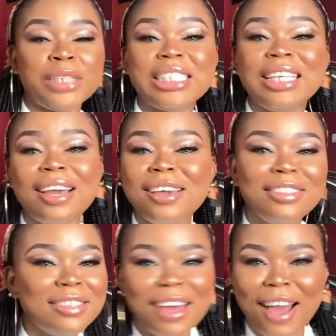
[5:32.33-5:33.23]
day
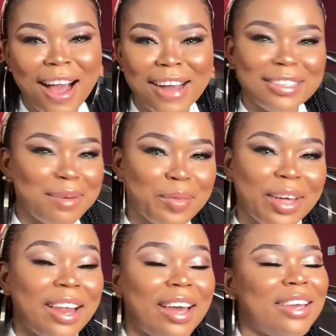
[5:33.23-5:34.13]
in, day out, I'm
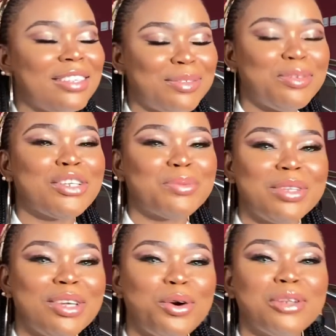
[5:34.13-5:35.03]
not like, it's just
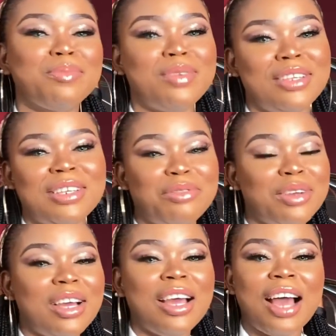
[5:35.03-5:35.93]
been a hot minute.
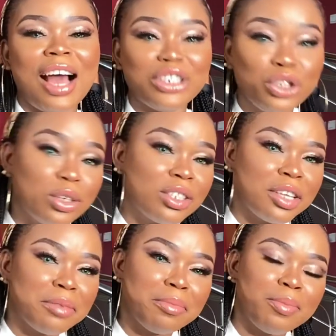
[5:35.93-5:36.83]
We're
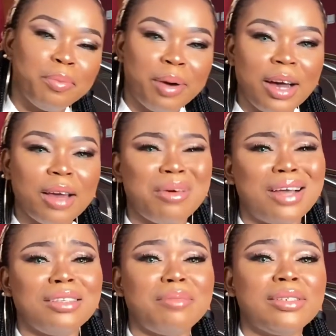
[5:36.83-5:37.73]
adjusting back. I
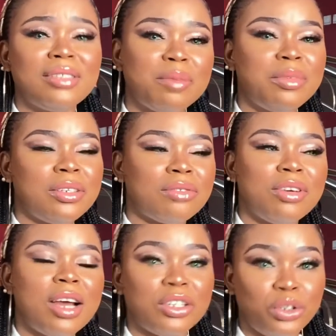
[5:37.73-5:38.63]
think my system is
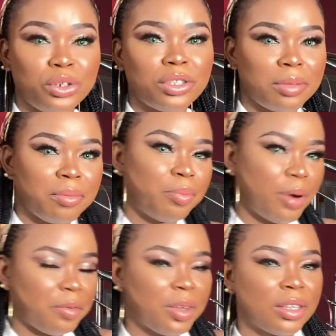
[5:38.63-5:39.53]
really adjusting
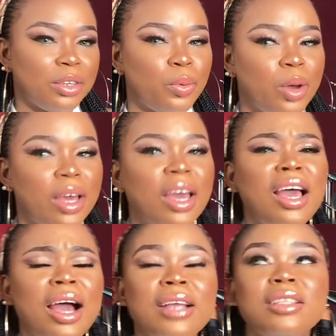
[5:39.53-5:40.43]
perfectly well.
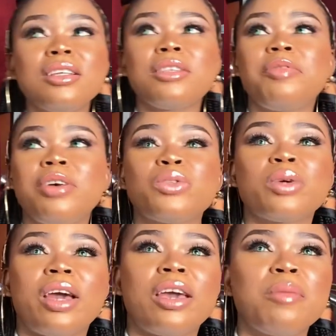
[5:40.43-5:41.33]
I think the first
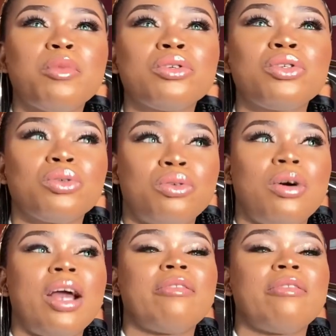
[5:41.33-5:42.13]
week I came also,